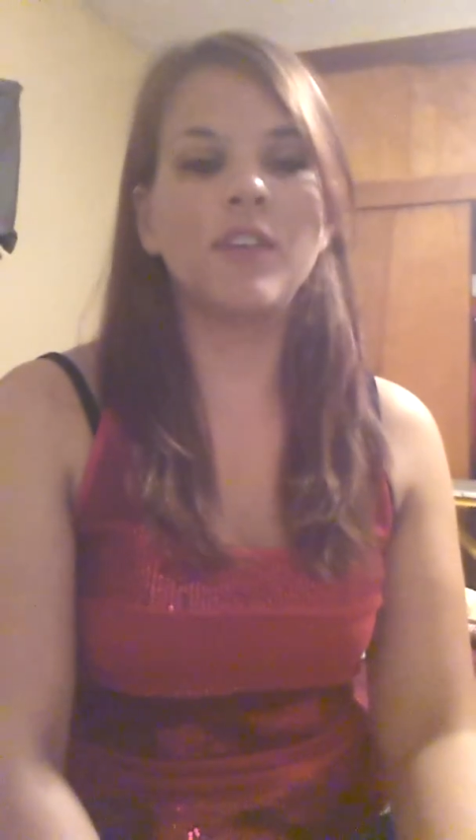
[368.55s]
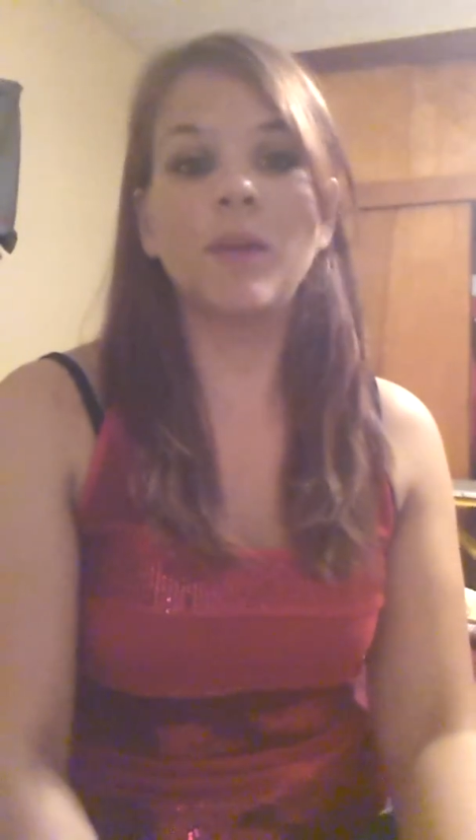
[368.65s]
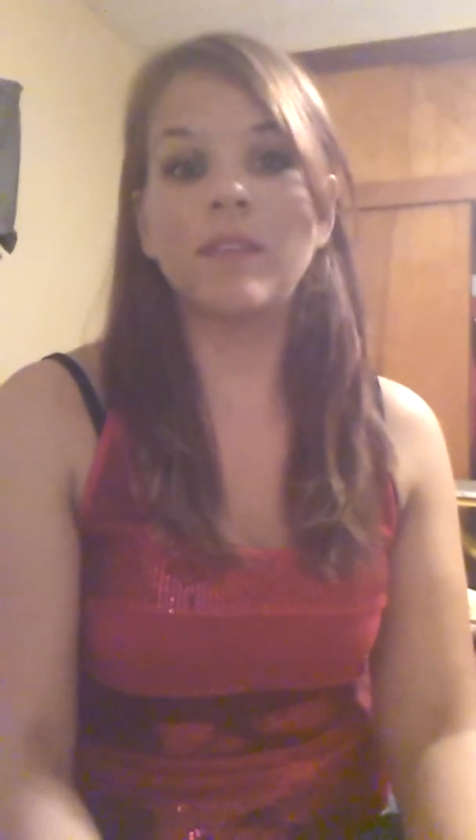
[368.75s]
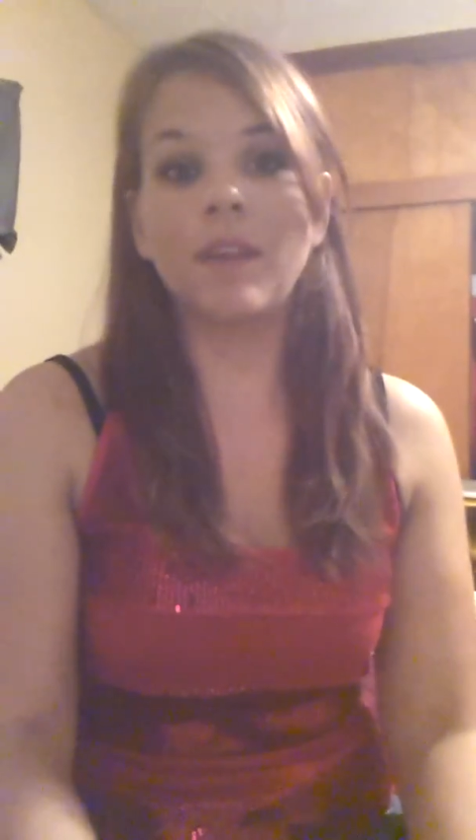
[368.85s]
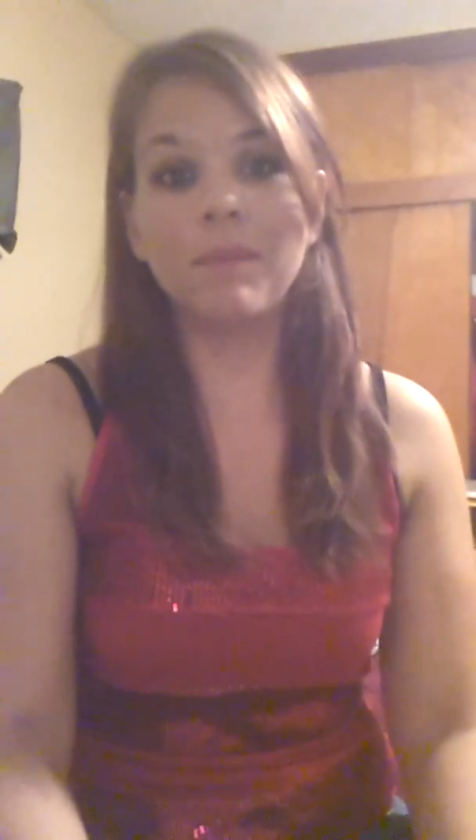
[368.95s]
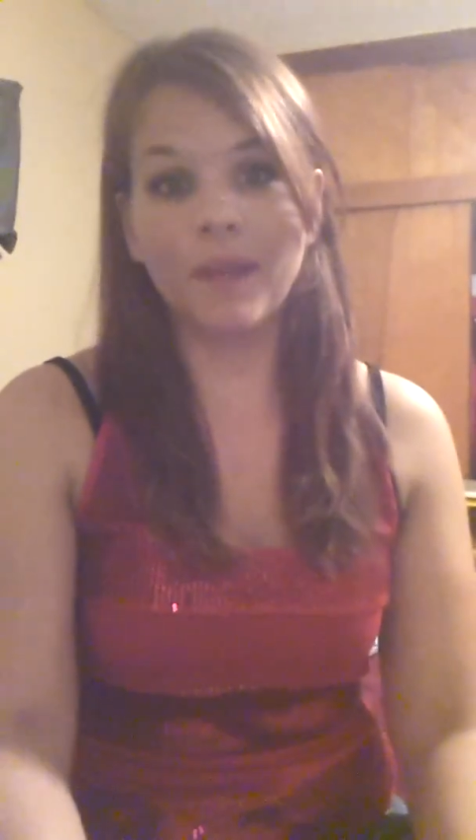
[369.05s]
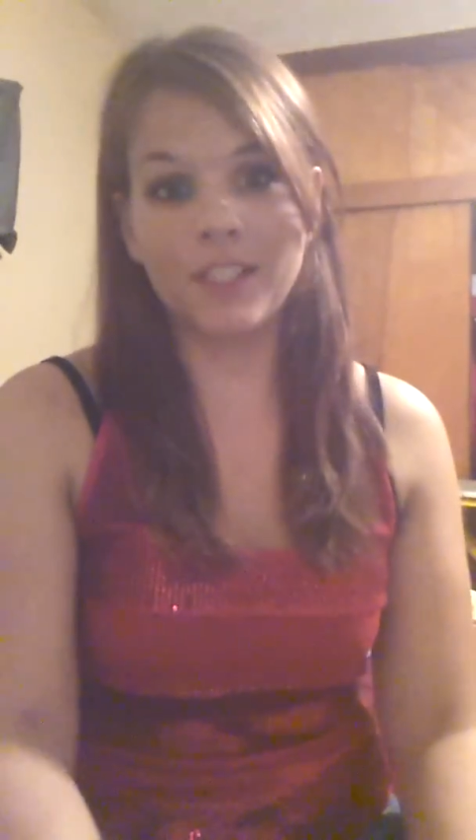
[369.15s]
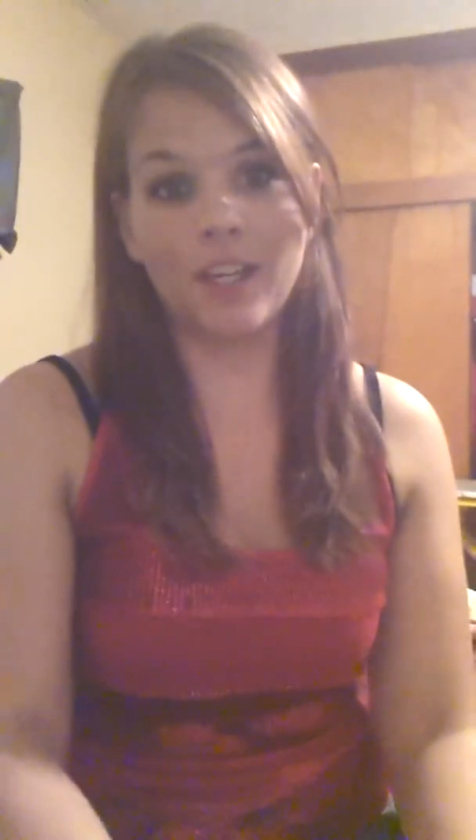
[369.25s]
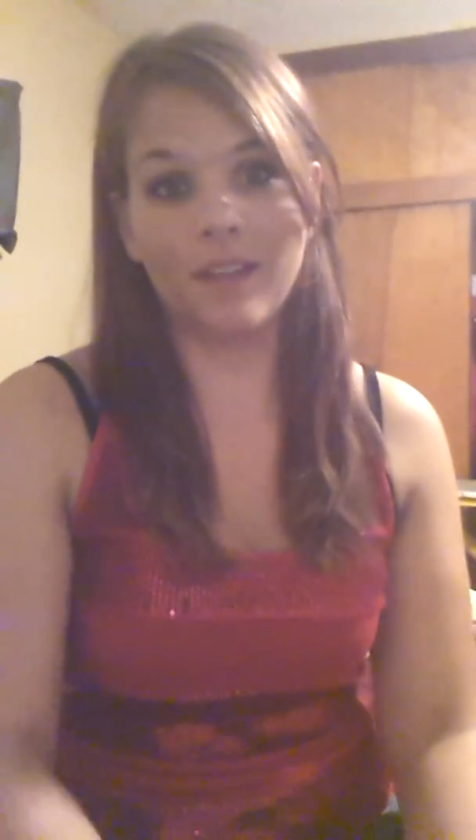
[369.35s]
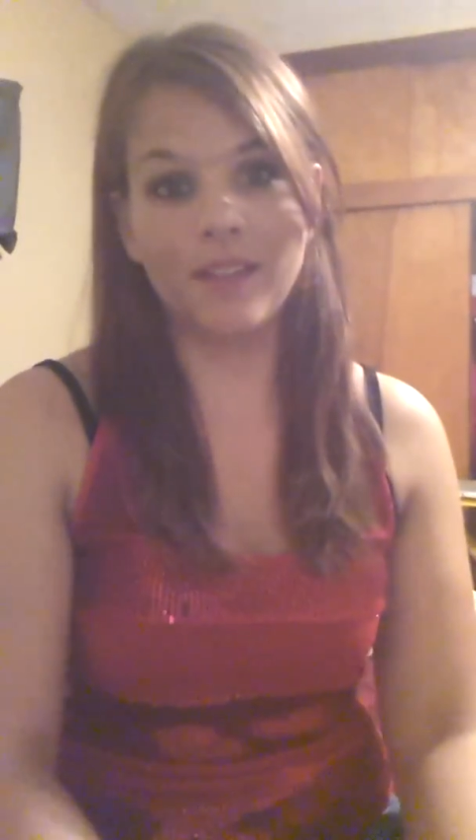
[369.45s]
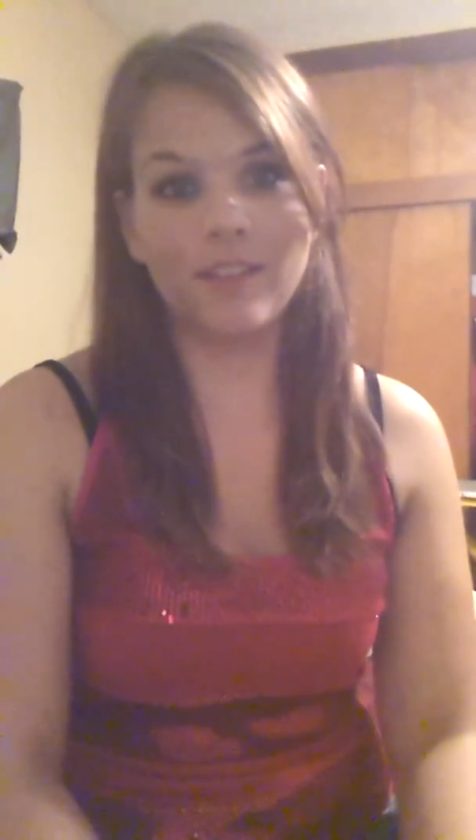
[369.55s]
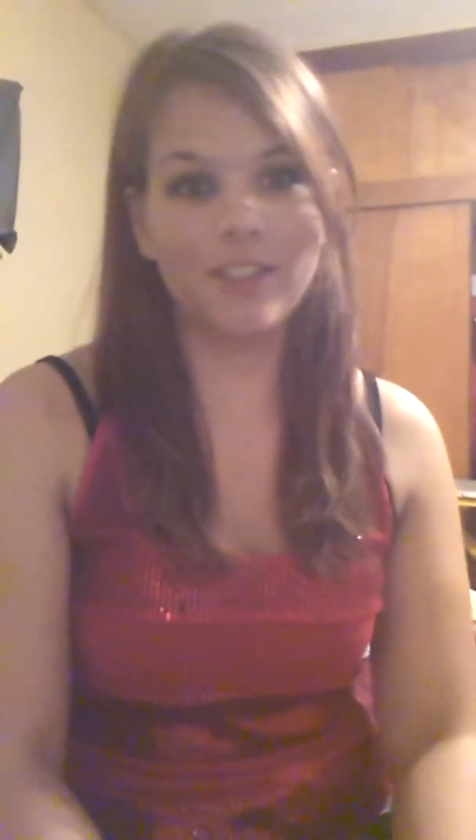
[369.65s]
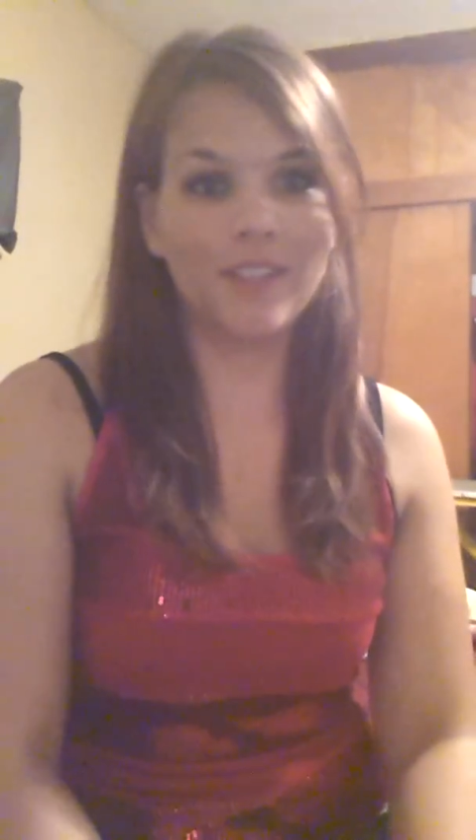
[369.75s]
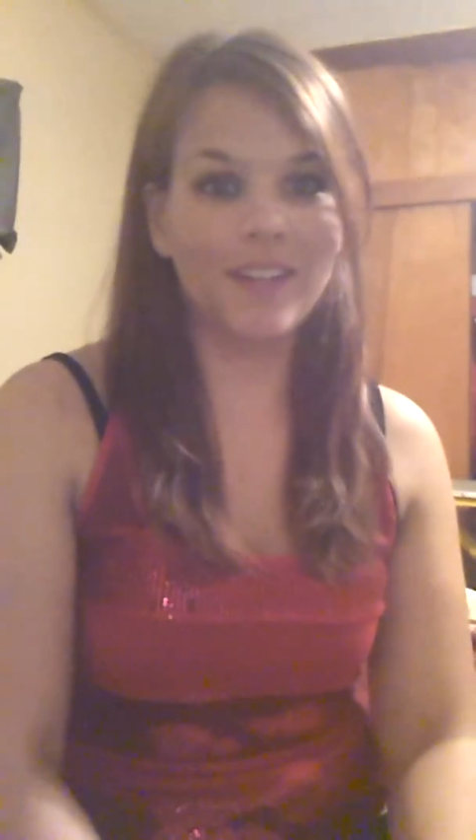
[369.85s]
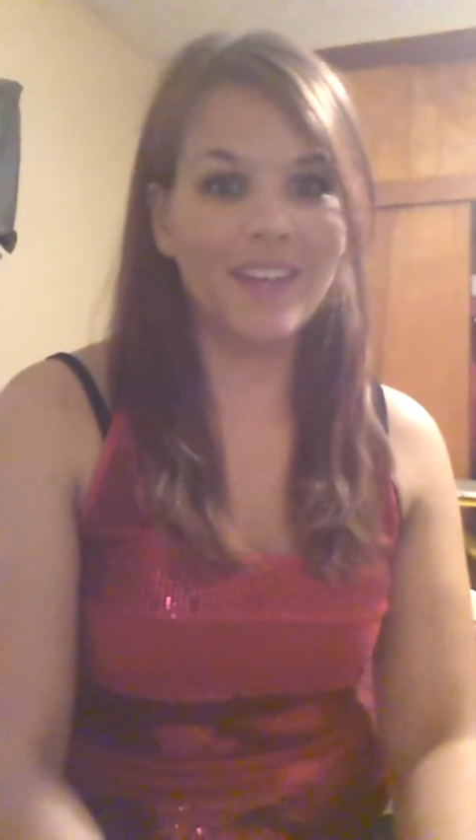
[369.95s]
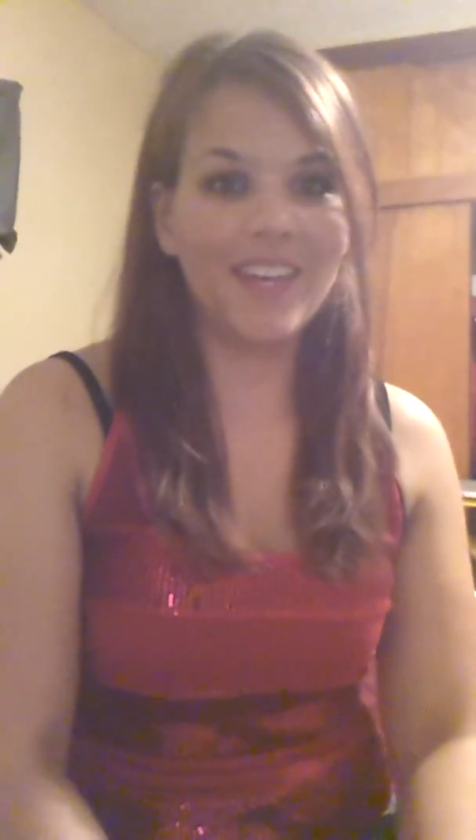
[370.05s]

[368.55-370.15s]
you accept my challenge,